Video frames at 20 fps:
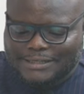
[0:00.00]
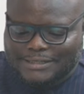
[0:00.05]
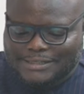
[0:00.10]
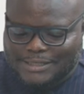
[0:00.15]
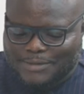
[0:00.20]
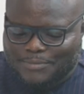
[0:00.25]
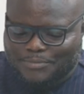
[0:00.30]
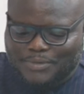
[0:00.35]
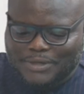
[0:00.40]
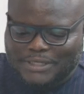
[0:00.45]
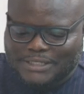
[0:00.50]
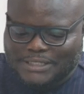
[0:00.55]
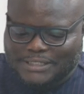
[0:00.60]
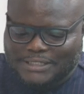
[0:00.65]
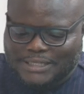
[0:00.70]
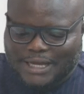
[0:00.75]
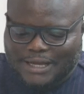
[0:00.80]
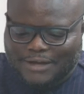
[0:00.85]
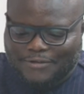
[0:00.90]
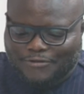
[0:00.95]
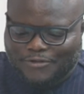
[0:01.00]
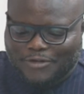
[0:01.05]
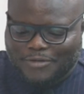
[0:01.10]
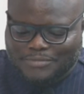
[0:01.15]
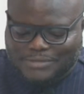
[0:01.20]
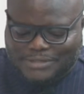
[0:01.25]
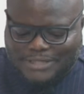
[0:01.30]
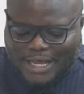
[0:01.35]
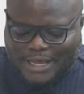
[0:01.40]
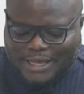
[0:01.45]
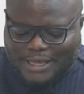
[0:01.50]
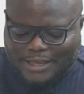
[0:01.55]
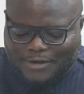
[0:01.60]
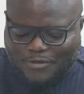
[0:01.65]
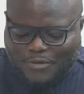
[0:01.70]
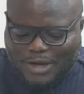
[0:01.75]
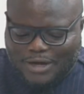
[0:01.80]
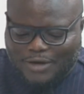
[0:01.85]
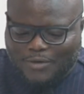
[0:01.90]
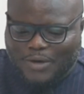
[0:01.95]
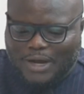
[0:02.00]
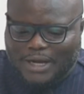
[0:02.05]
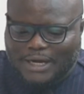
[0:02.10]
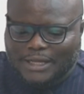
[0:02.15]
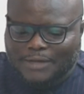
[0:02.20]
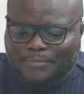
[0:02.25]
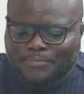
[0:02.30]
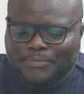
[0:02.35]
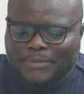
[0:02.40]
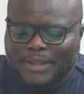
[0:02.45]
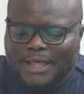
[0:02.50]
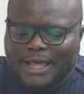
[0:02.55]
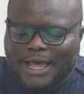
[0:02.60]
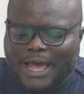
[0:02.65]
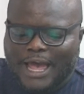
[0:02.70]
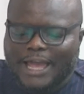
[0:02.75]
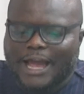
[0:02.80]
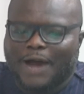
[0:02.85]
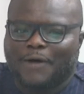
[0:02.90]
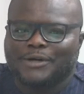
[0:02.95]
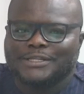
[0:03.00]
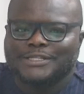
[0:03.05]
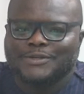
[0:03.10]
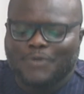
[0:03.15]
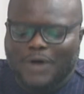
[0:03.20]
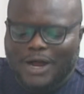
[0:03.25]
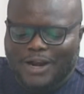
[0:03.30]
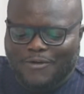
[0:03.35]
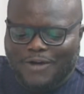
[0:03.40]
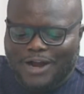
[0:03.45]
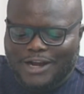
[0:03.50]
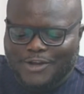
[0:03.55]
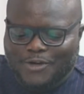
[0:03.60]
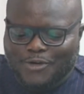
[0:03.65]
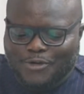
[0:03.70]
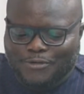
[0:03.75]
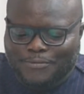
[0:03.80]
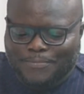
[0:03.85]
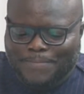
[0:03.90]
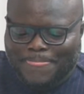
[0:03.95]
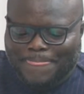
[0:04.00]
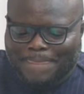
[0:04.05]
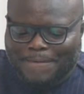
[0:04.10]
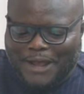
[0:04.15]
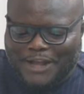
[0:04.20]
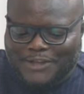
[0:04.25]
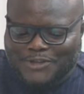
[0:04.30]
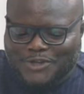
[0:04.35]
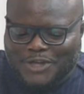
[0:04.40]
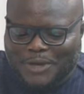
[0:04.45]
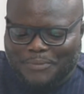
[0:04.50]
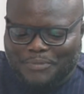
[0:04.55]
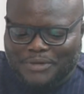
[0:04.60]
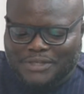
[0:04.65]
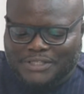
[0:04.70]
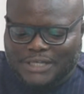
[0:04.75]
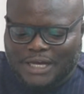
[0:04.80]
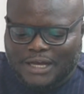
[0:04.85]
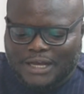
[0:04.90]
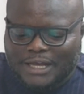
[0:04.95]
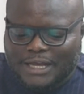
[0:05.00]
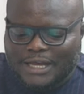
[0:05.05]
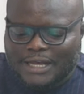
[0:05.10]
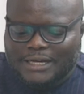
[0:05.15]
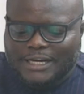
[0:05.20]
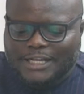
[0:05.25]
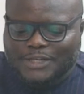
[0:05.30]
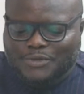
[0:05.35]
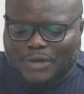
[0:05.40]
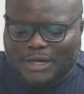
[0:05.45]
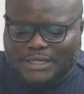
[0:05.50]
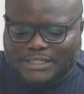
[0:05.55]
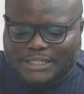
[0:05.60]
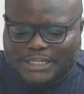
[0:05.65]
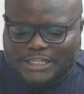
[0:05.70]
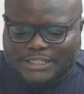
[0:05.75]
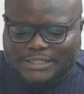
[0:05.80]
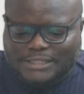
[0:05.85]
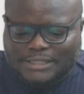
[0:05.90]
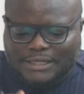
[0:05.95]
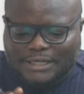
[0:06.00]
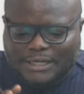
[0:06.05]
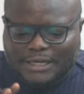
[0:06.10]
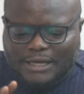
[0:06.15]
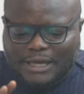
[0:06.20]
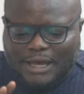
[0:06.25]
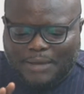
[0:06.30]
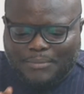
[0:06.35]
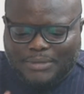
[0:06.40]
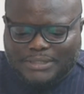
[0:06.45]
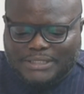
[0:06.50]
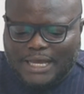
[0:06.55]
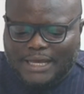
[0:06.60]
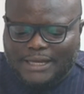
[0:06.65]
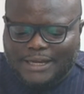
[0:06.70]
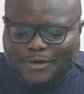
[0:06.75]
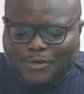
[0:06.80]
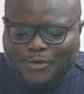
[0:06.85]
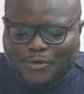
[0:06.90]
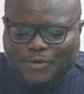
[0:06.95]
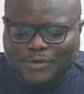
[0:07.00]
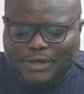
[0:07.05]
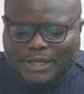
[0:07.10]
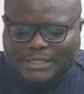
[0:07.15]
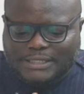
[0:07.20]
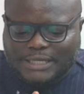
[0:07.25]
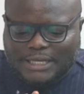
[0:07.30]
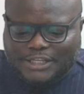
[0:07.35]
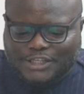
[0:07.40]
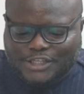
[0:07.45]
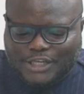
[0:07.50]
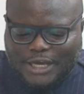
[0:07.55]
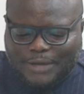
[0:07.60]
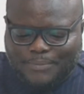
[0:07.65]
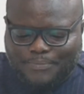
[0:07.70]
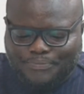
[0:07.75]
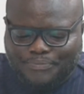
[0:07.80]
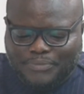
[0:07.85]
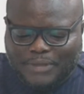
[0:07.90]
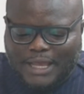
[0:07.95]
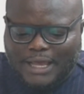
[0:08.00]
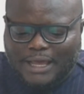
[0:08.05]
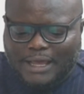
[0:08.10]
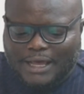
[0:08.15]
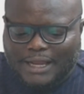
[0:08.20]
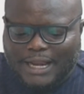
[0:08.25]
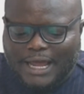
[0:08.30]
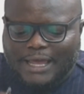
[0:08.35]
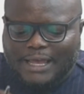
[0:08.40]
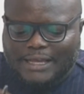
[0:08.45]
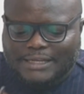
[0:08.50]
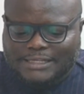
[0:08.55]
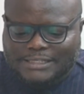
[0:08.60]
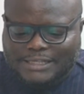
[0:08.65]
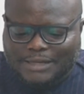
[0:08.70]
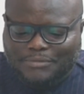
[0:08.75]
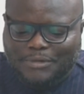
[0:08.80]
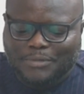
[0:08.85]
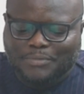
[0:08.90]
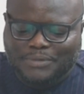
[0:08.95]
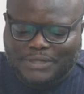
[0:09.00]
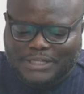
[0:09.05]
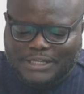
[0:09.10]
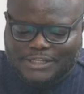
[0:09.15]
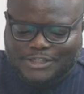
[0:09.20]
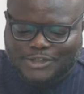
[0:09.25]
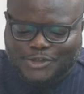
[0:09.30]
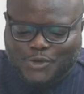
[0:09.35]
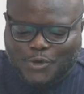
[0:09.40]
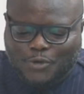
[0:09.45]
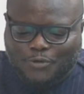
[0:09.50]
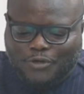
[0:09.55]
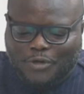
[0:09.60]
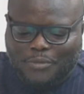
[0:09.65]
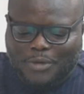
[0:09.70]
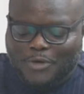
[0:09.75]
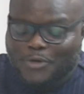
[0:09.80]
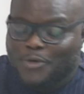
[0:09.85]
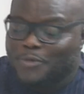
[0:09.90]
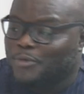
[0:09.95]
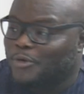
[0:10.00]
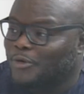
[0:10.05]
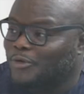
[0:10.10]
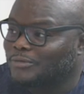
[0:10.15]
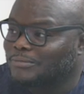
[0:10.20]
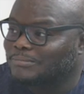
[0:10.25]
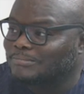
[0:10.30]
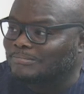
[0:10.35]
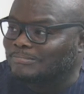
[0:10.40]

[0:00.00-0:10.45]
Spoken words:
Simplicity from Zach in Wale Wale. Hey, I was in Wale Wale. I took a picture. This one says, Mr. Heneku is a gem. Can I get his number, please? Joe from Akropong.